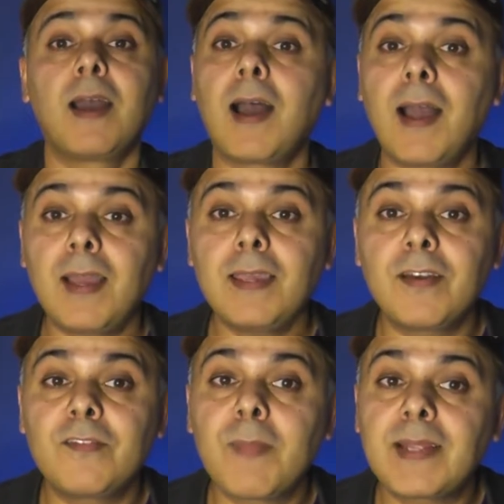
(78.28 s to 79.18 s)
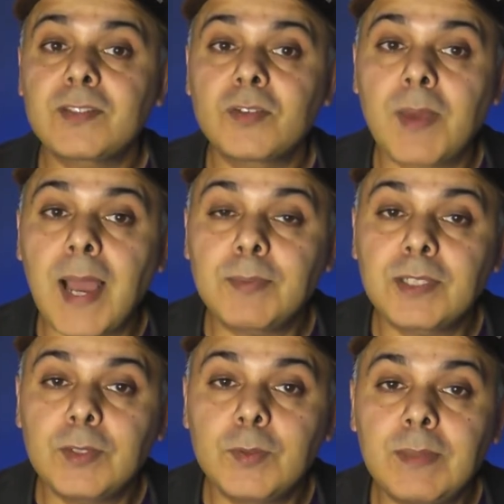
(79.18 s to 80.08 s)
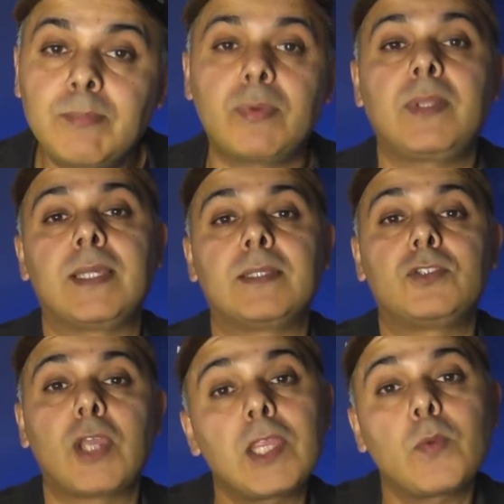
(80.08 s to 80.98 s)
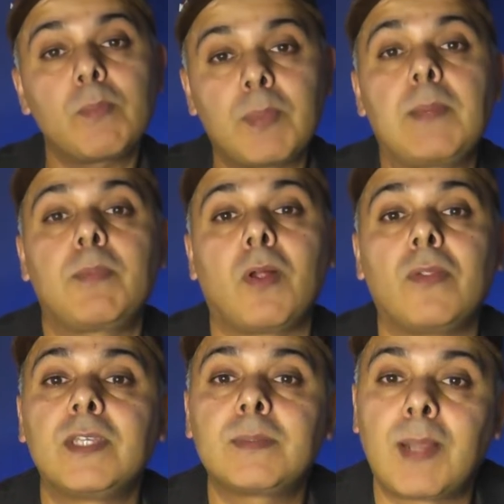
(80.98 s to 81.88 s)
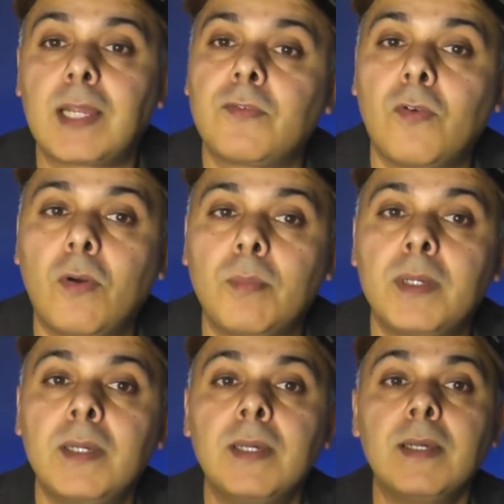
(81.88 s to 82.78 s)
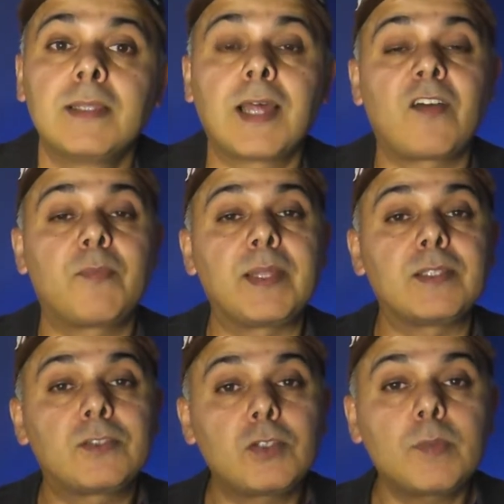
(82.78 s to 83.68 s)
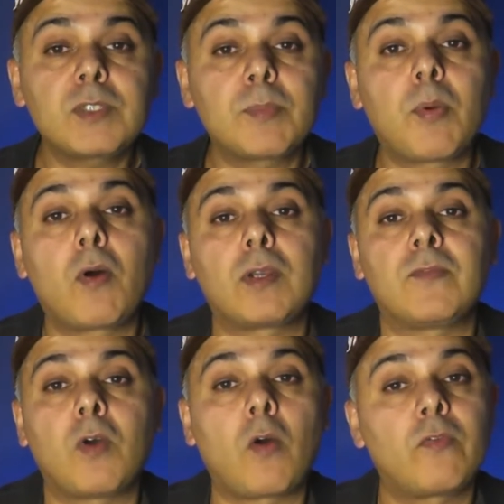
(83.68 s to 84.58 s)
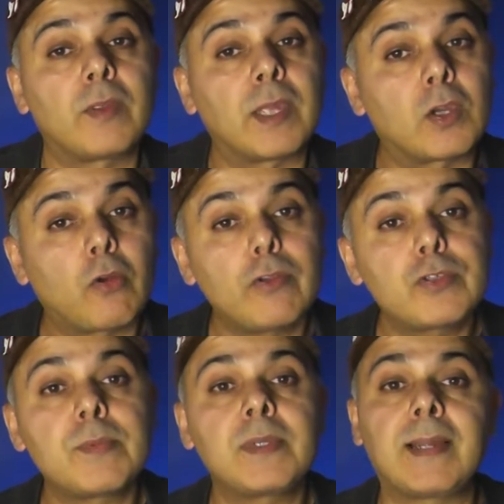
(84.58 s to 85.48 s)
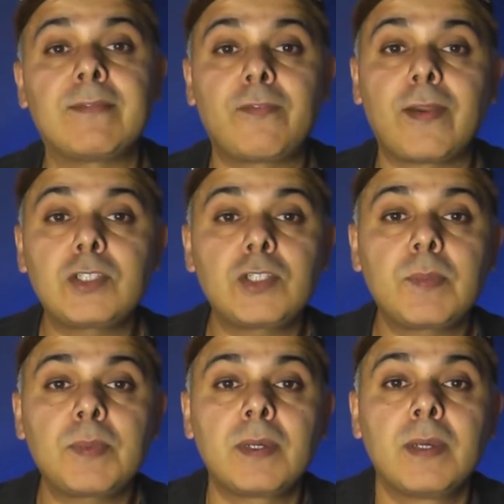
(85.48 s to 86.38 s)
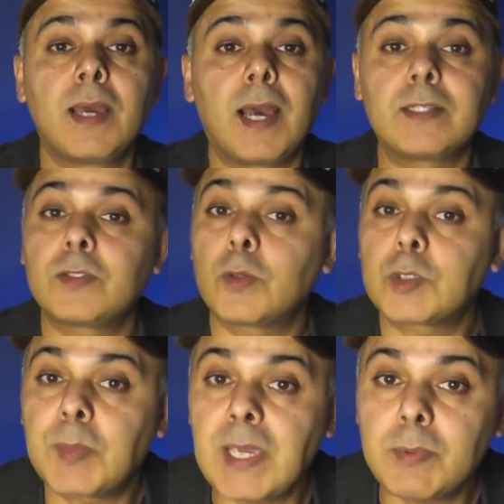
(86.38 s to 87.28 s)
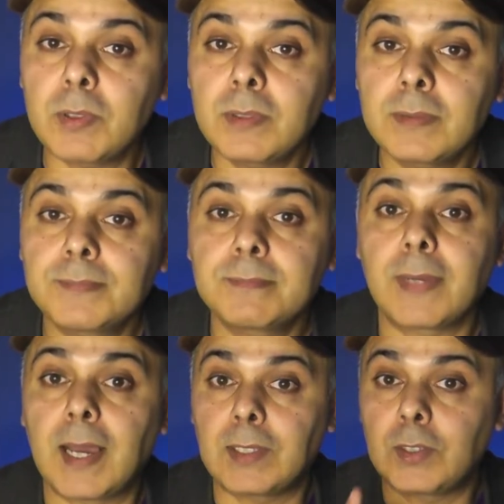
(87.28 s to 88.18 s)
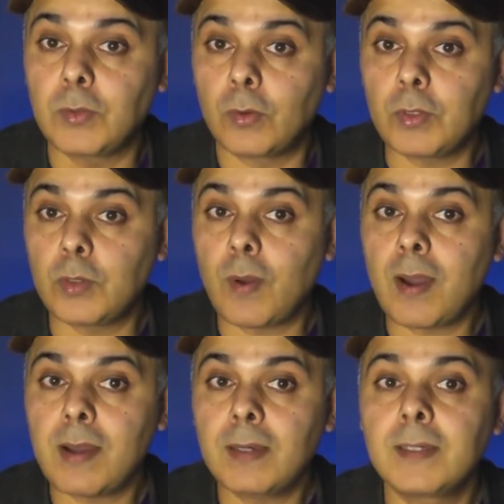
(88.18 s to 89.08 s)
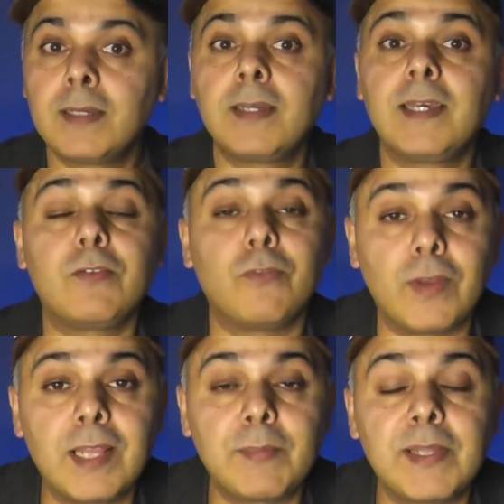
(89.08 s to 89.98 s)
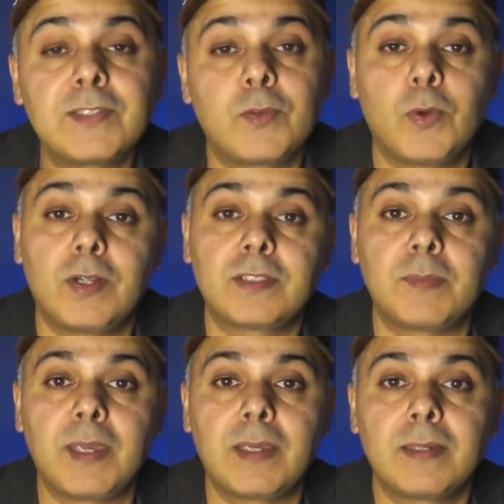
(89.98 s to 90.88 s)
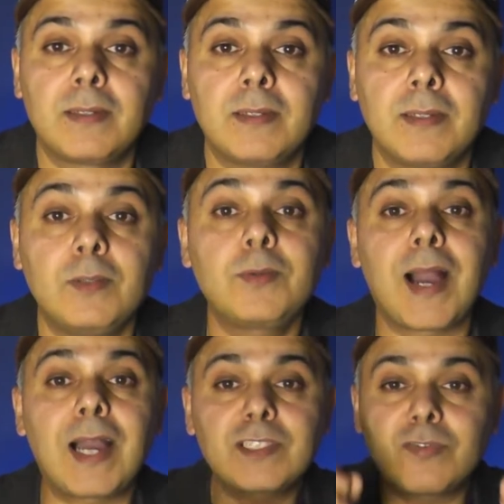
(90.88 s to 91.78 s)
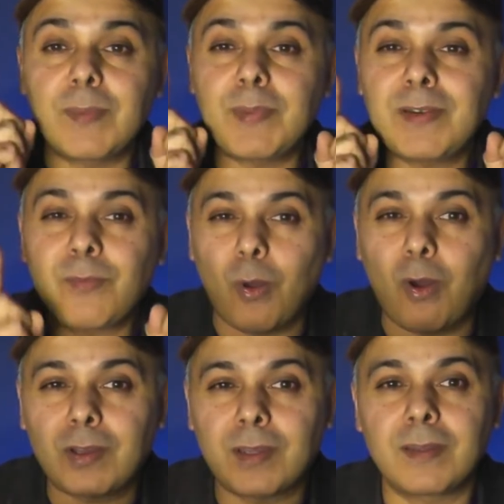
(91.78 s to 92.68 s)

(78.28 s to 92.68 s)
I have met some absolutely brilliant, genuine people on this platform that have been super supportive, offering encouragement and friendship, and to those people, and you know who you are, it really means the world to me. You guys flipping rock.